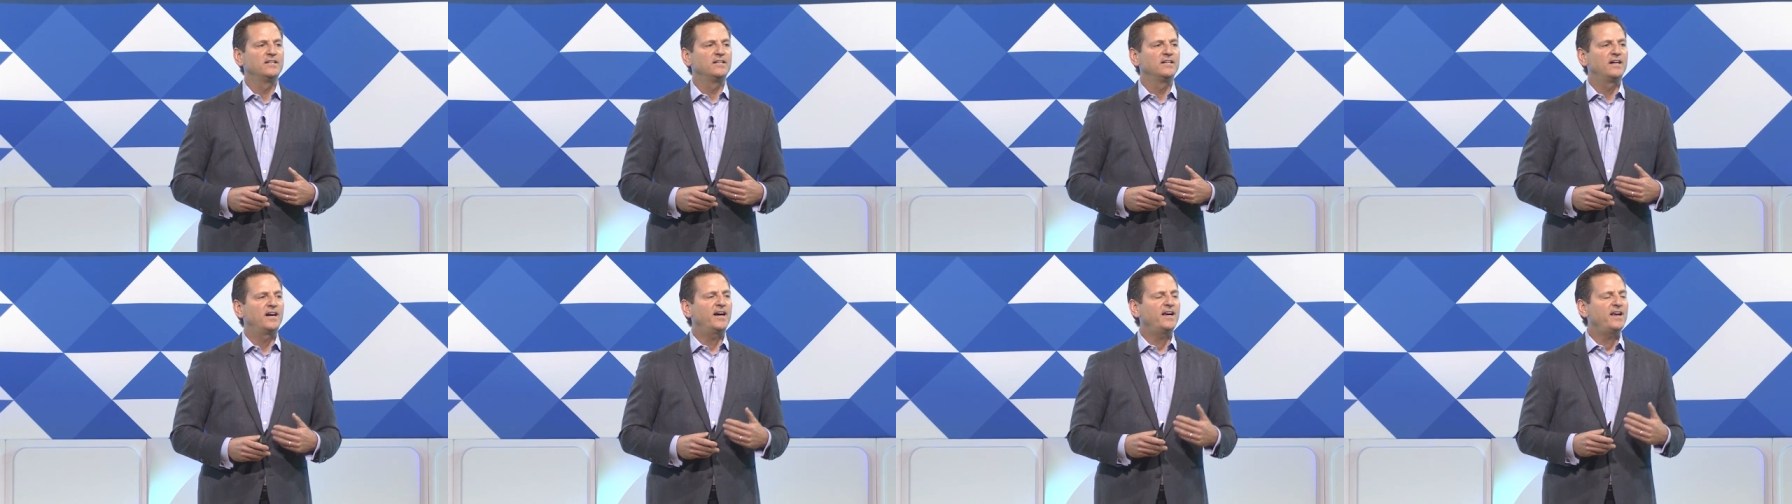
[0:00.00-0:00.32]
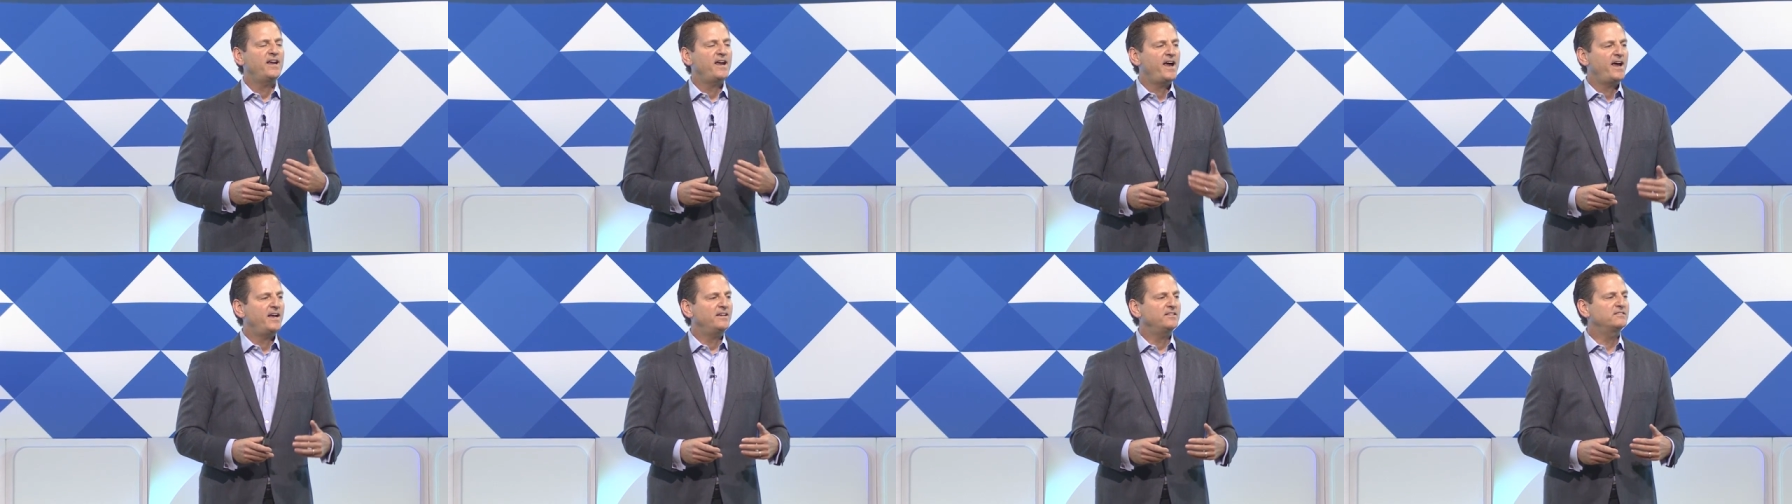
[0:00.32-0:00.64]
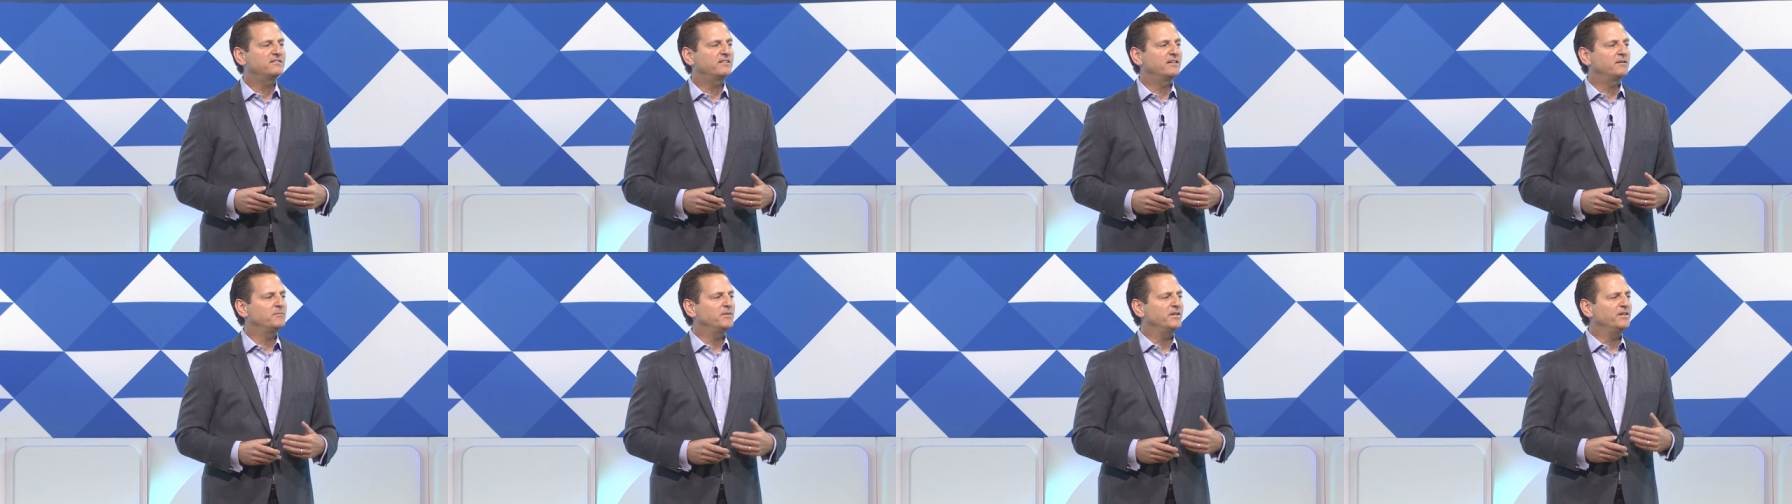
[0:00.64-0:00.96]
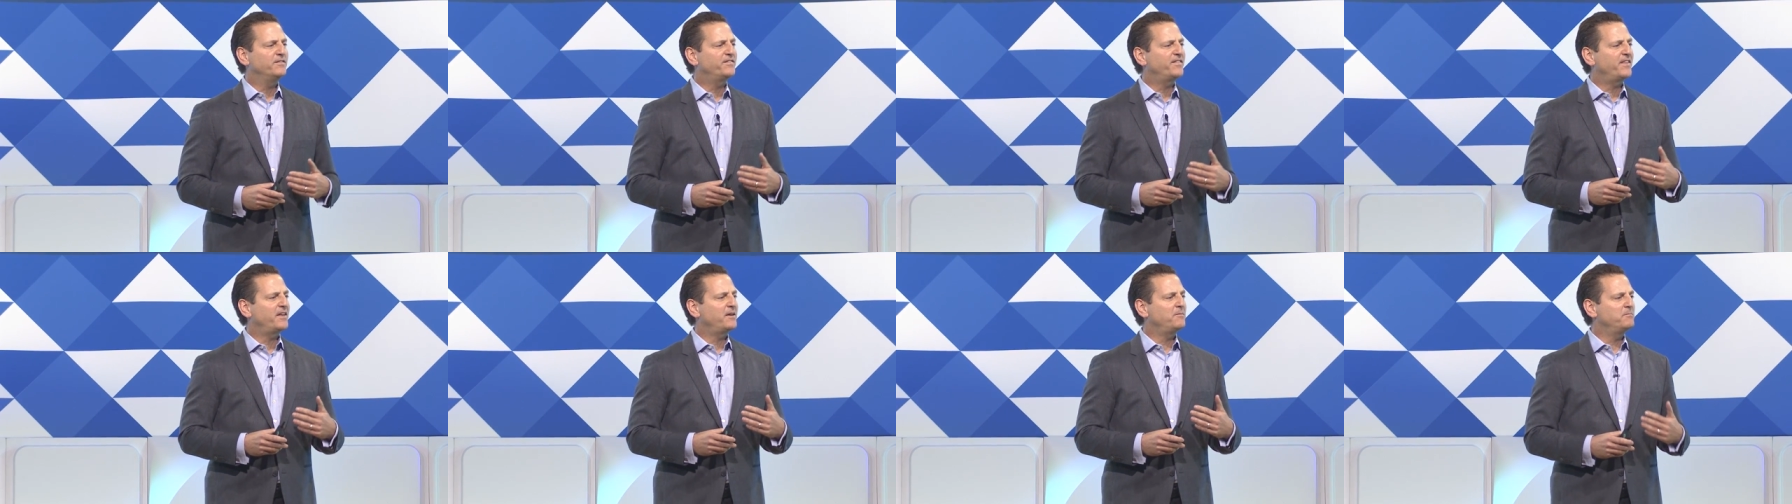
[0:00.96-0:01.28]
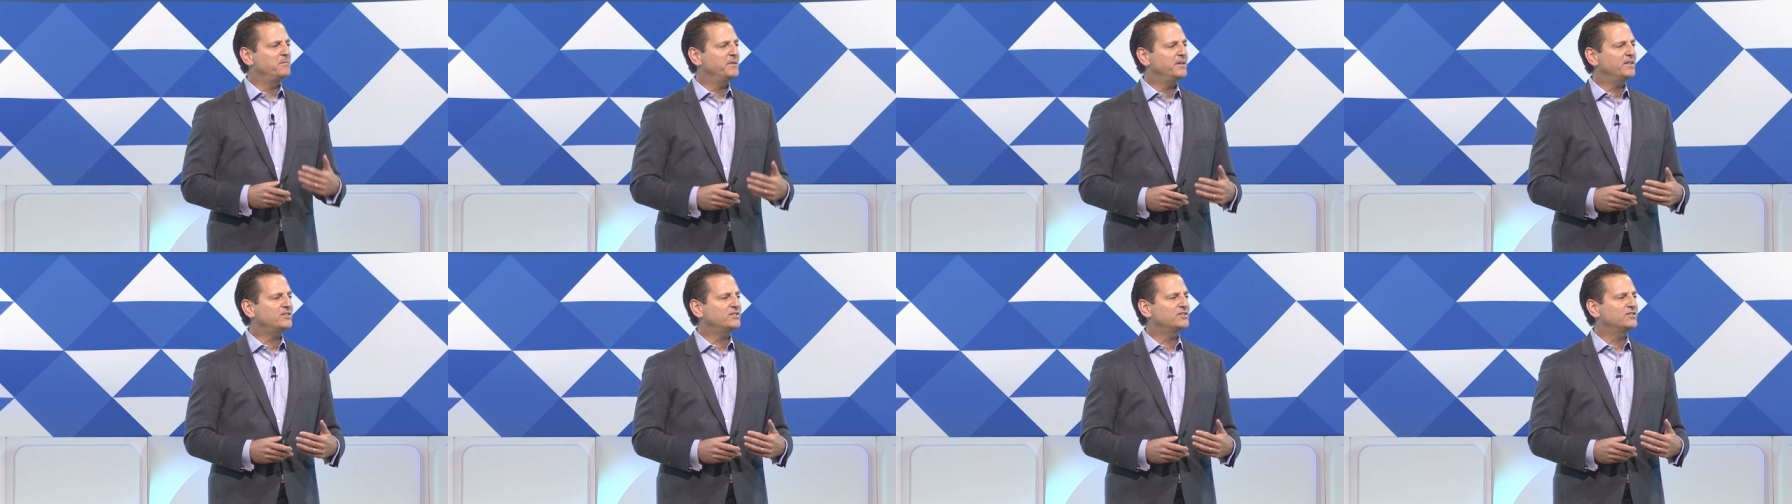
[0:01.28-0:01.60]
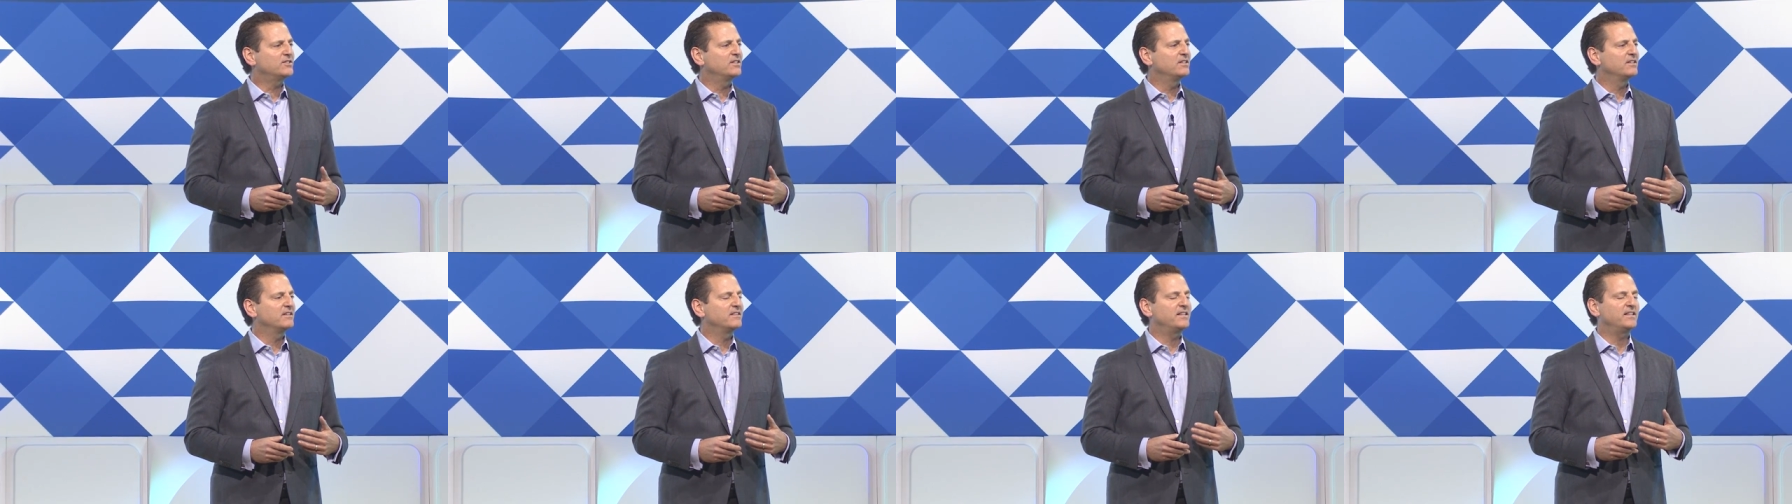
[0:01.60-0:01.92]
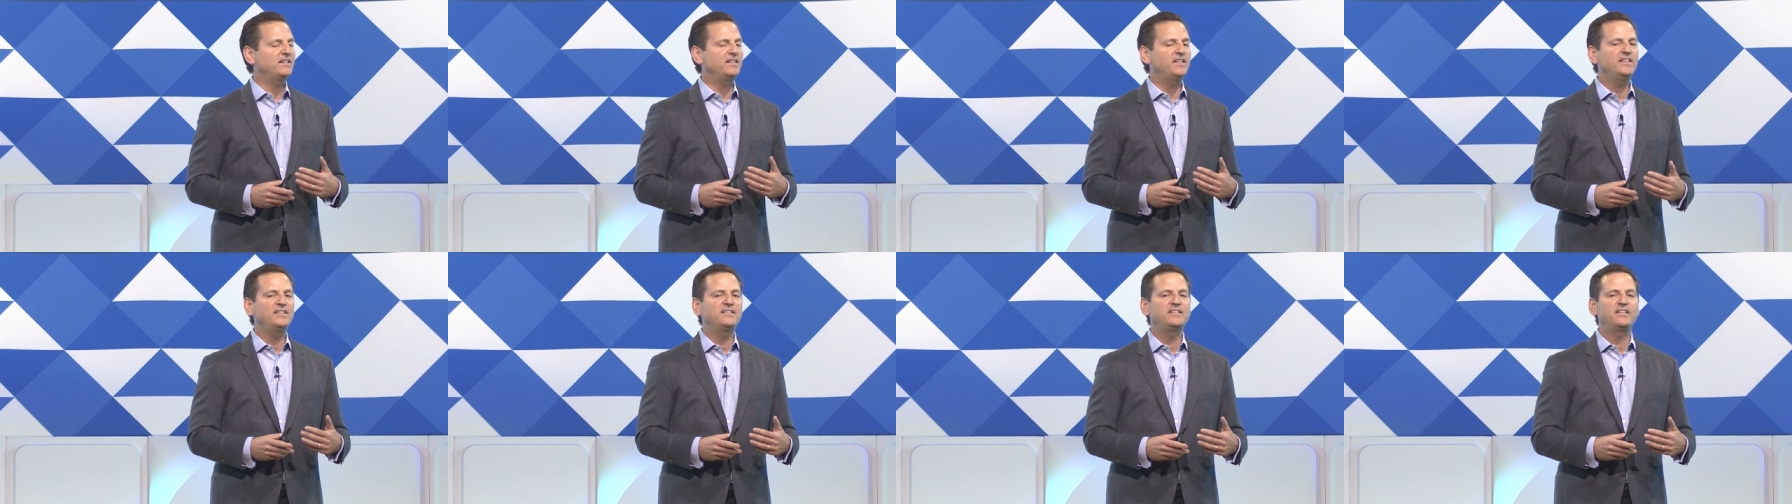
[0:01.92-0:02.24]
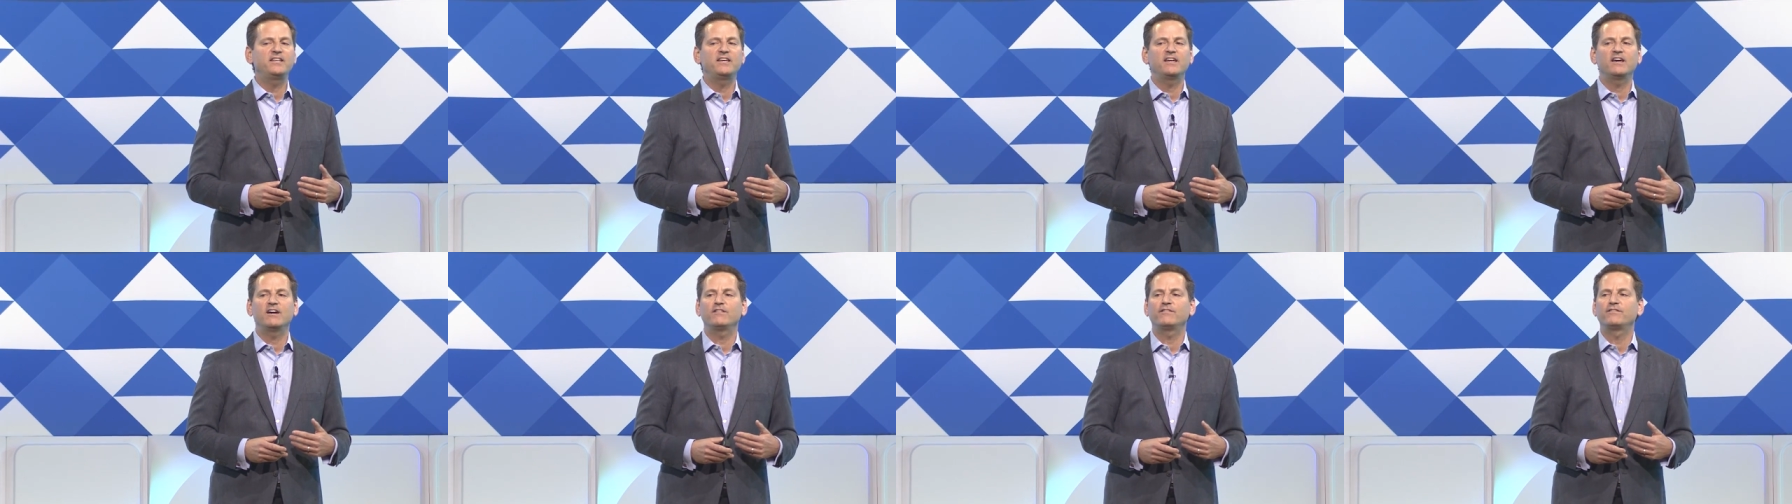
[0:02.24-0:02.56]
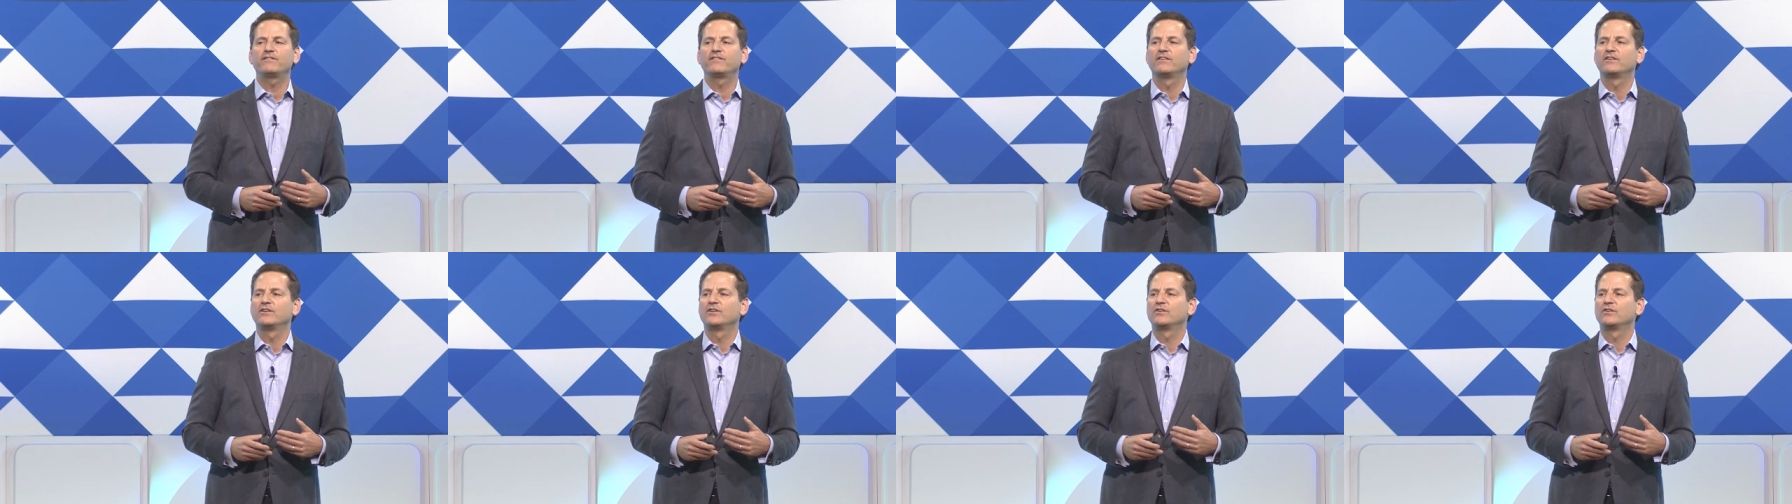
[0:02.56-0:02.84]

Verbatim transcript: I asked them if they missed the ETF